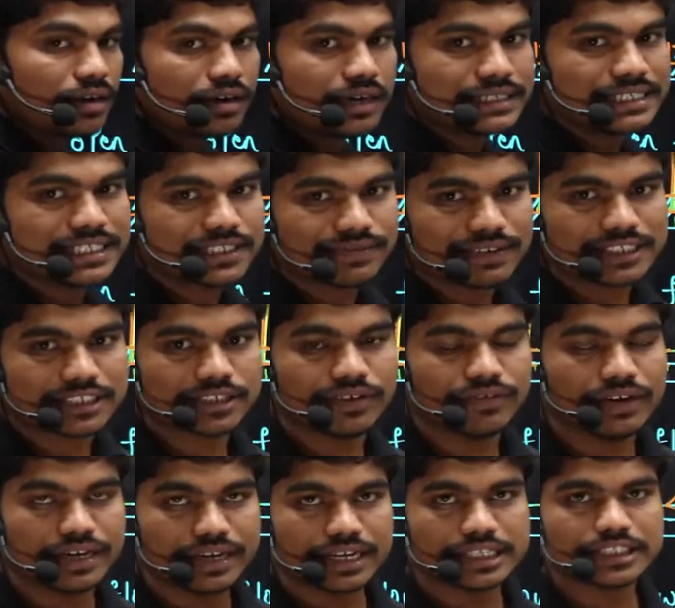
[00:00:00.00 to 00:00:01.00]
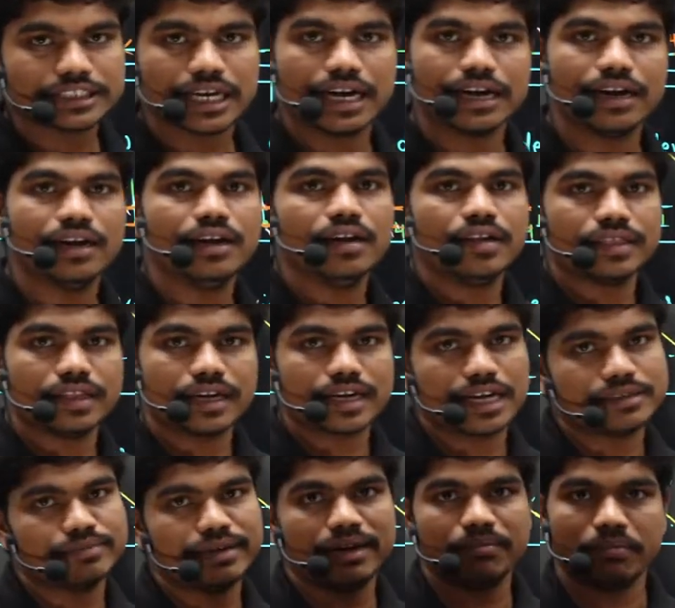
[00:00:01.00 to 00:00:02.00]
Dyna's fraction will decrease, and the
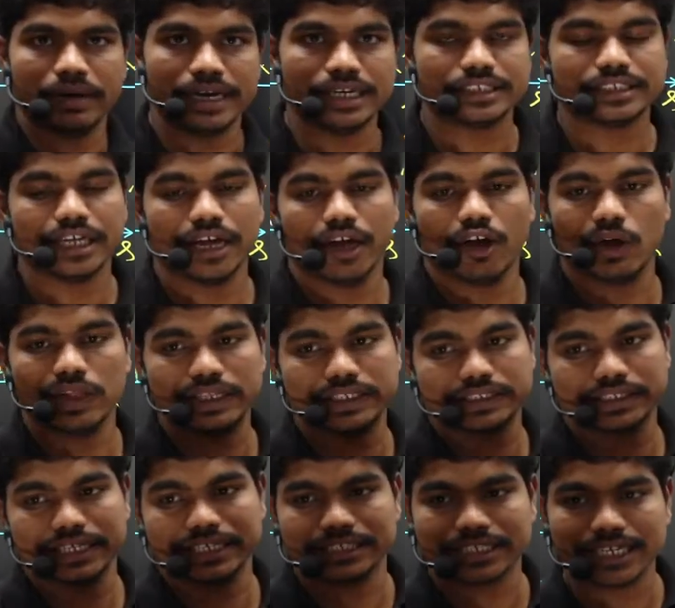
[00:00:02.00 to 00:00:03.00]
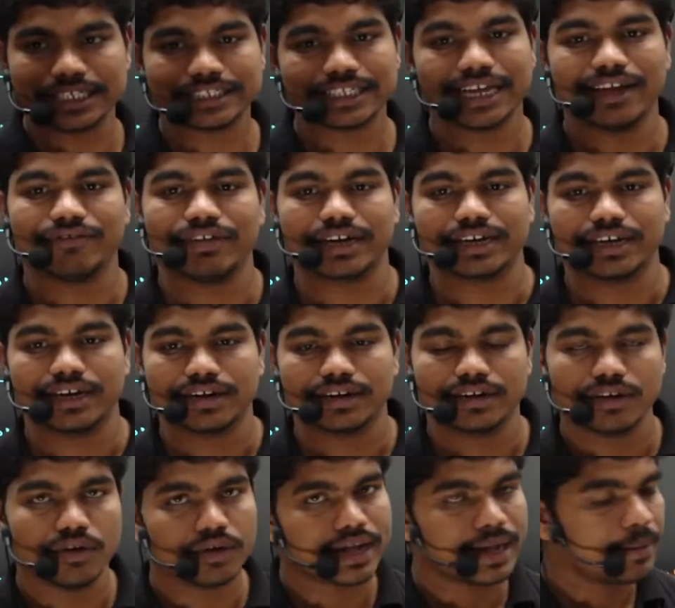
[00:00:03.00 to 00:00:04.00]
turbine blades, all these things gets affected.
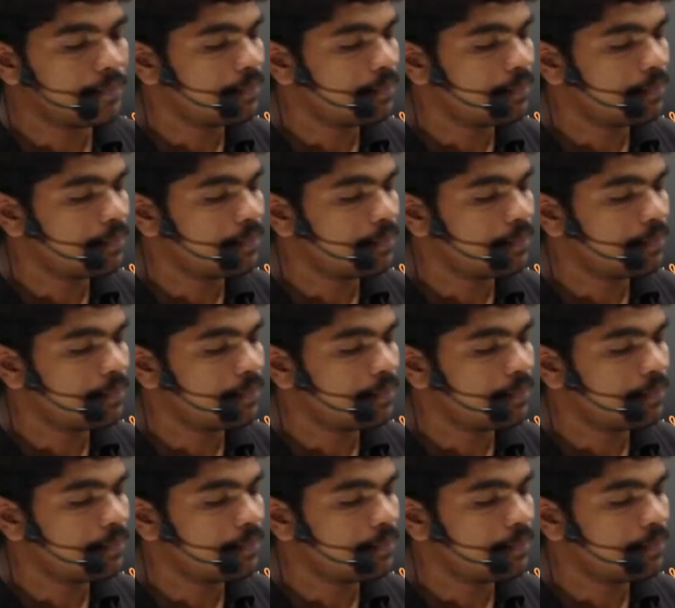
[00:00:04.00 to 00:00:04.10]
Okay,